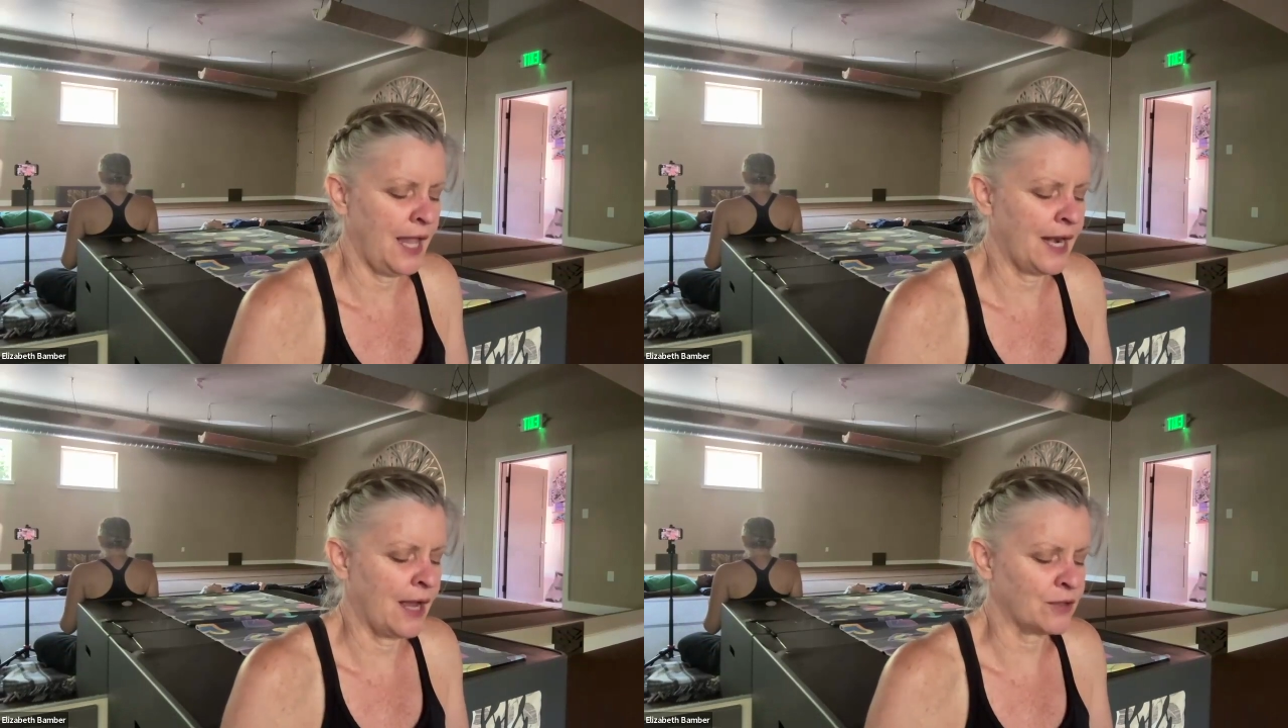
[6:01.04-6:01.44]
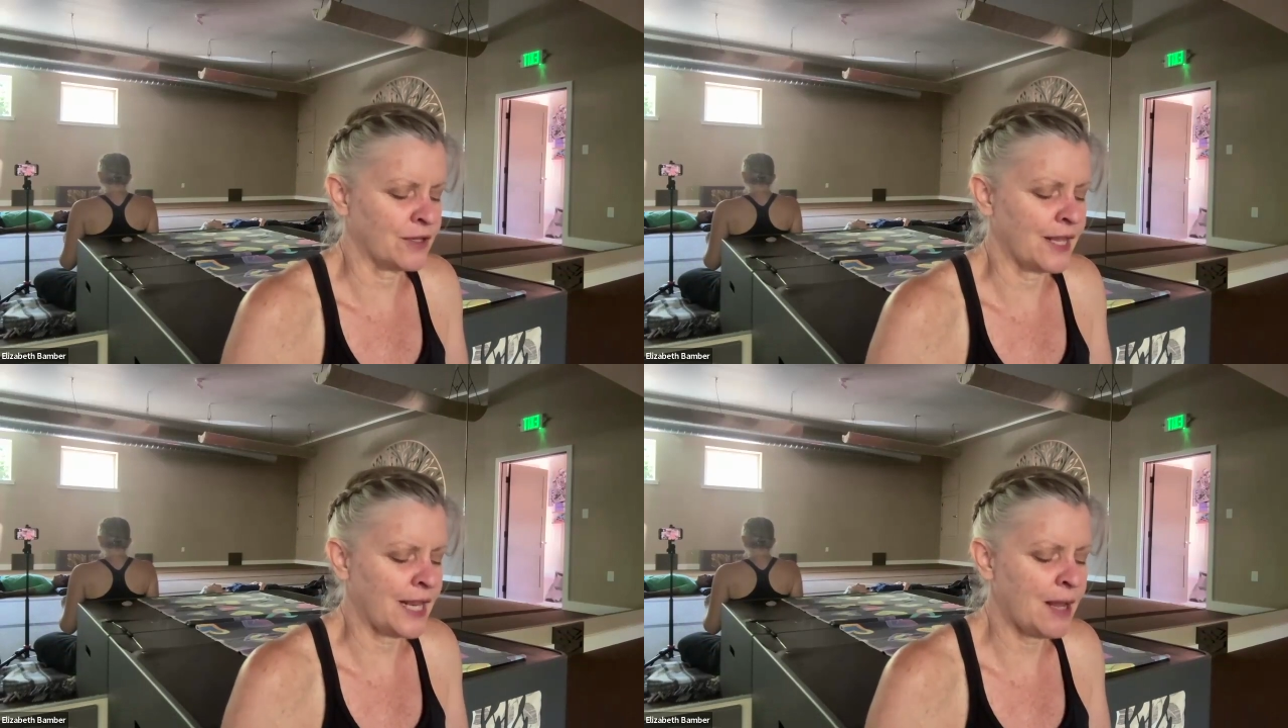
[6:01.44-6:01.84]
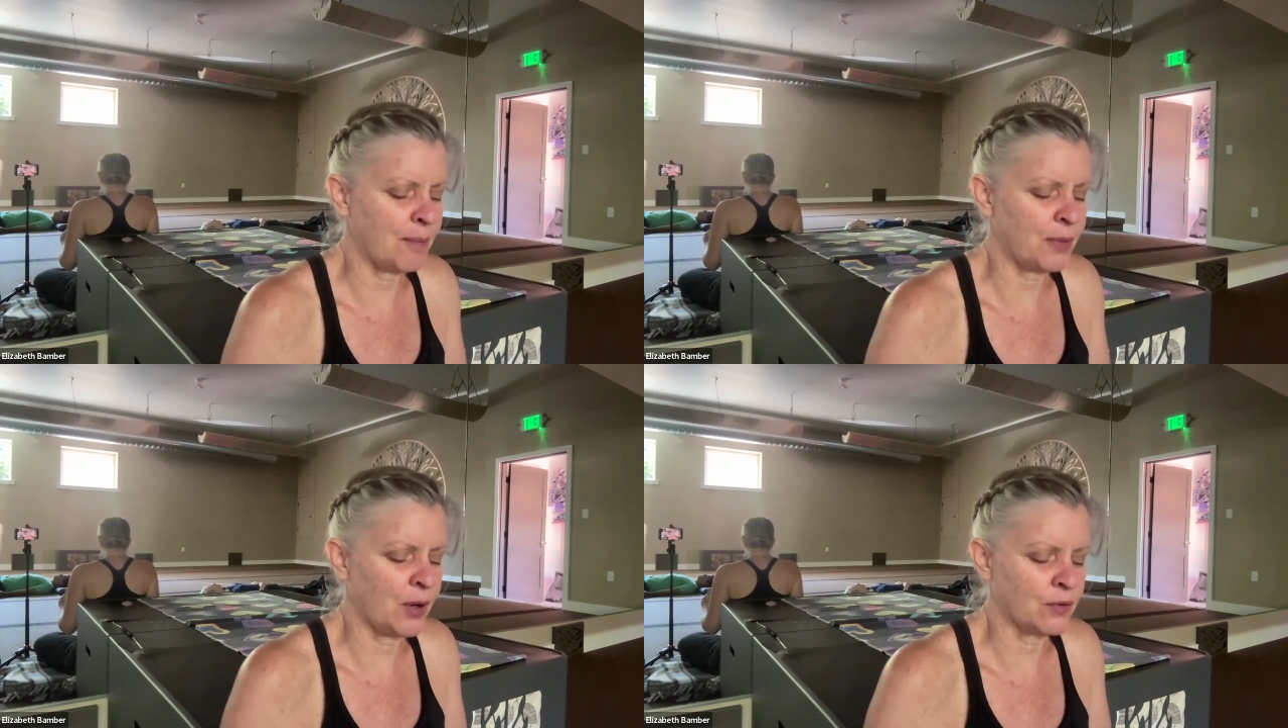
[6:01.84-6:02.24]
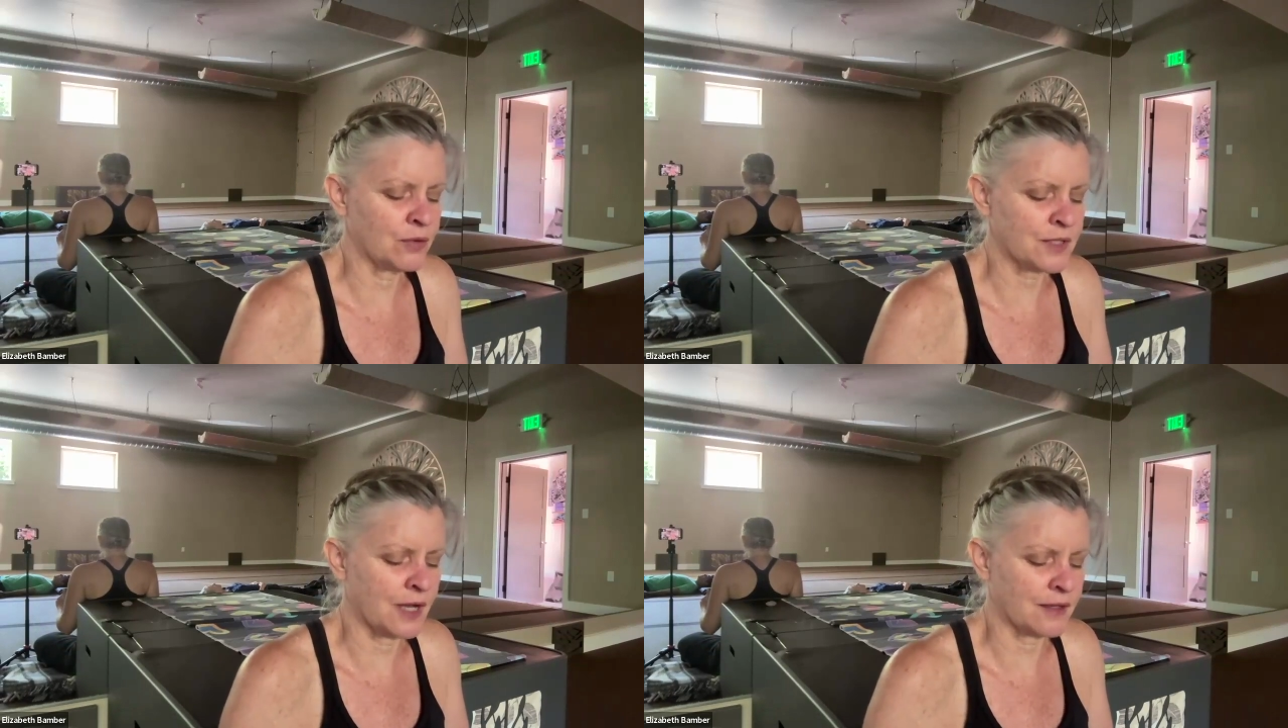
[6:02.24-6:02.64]
and out to the hip
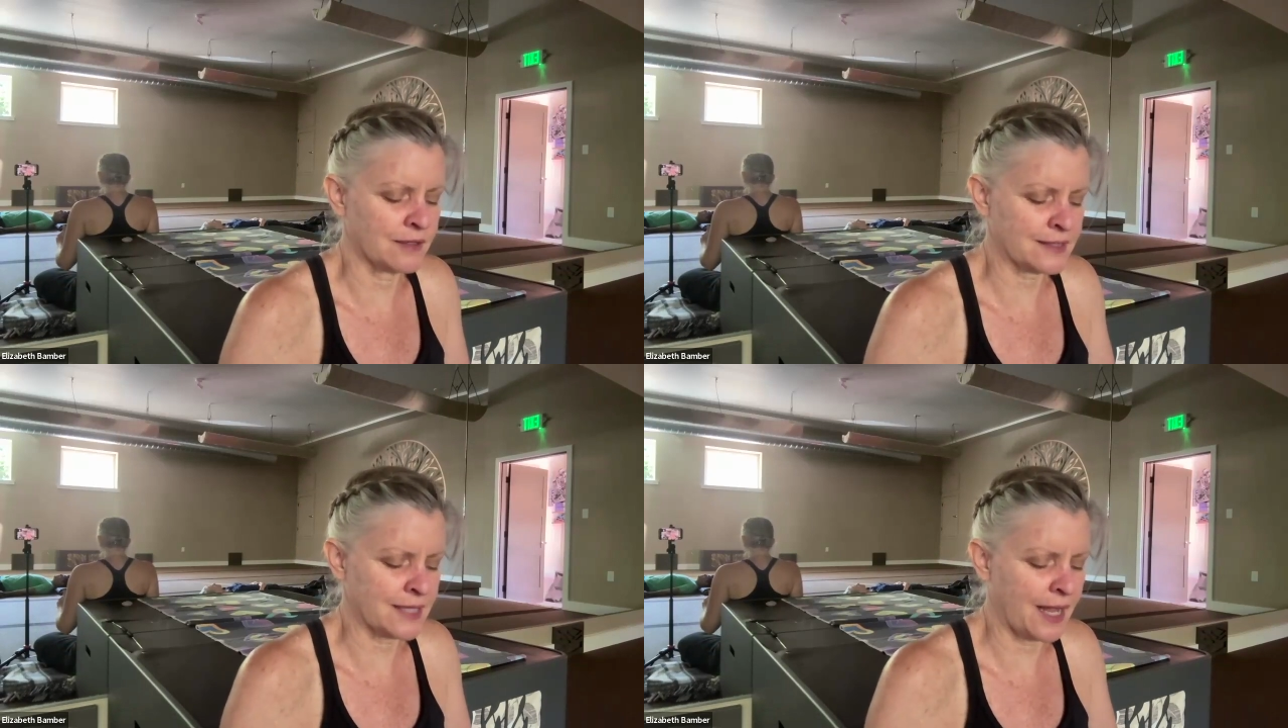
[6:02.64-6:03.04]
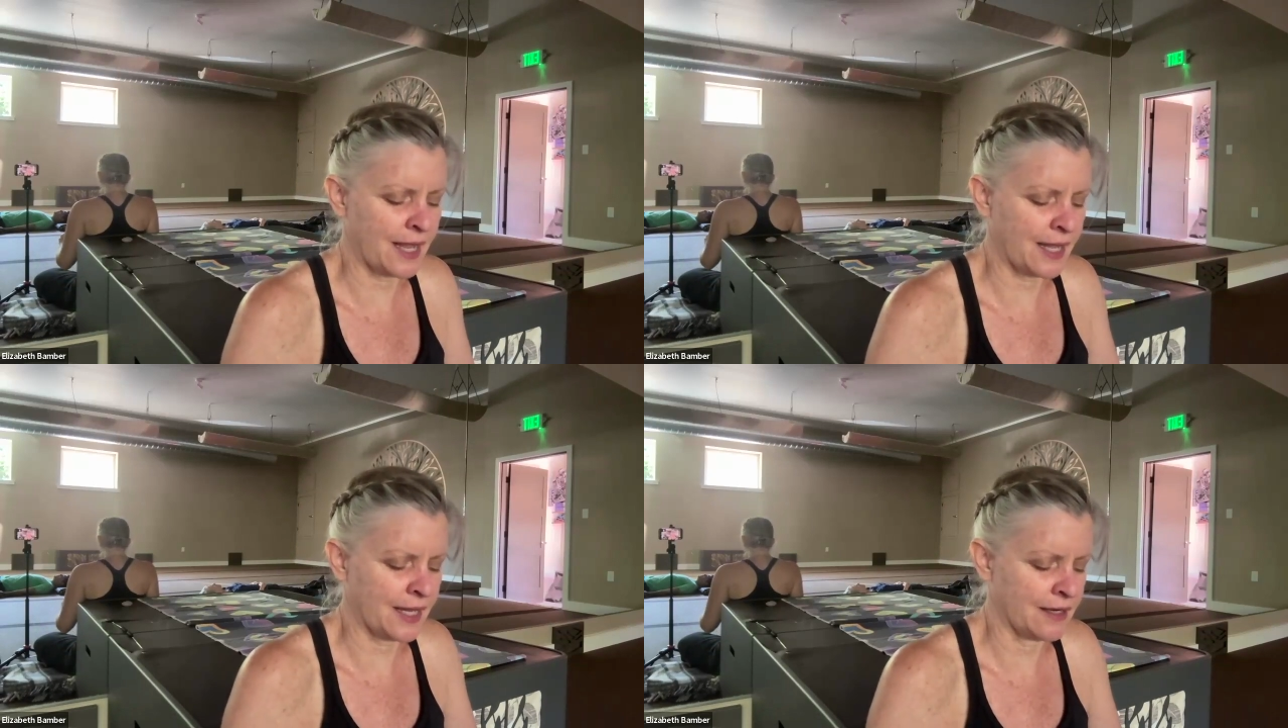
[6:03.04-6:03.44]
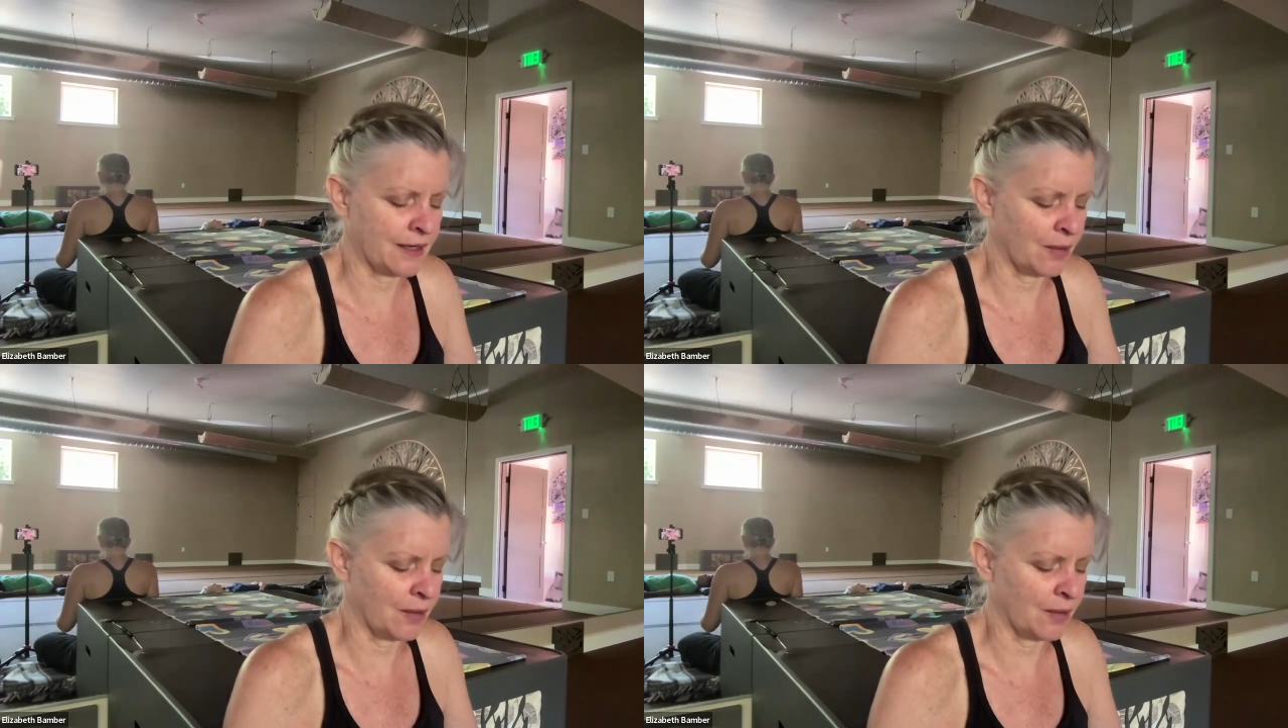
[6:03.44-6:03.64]
bones on the side